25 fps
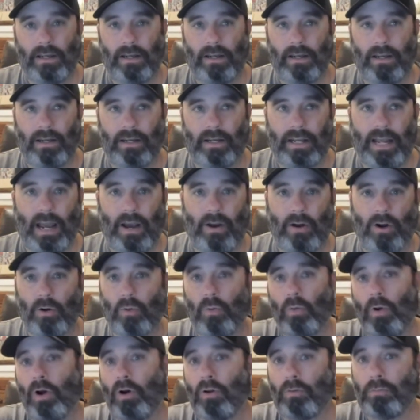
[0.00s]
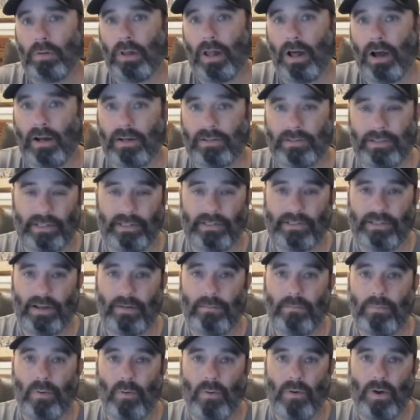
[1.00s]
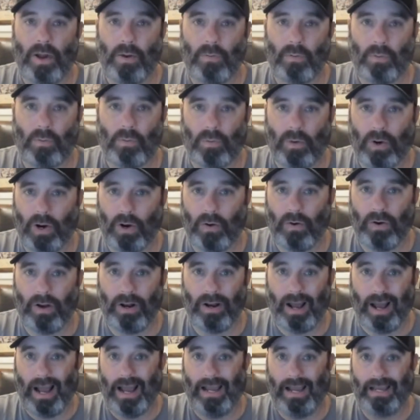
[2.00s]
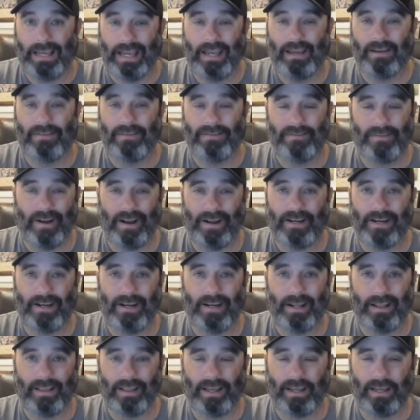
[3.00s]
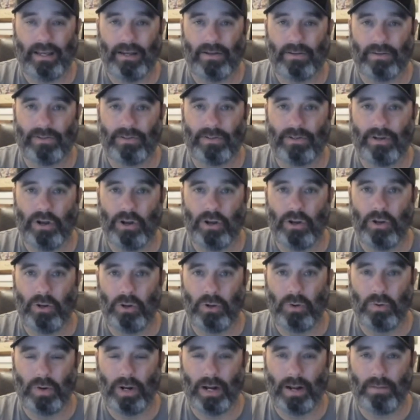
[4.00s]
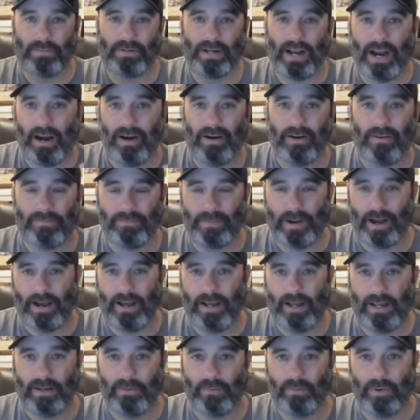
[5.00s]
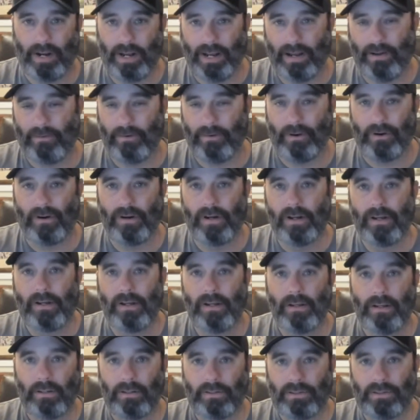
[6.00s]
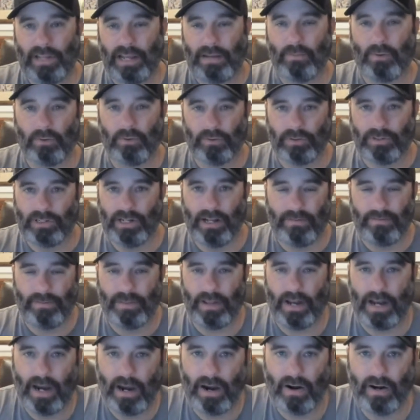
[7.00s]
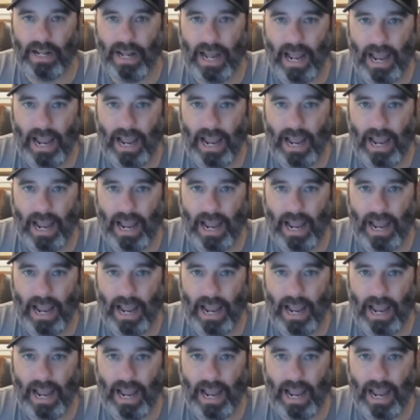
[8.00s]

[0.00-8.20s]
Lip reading: encounter roadblocks at some point where we're going, I can't find anything else new, and I'm tired of buying whatever, same old stuff that I already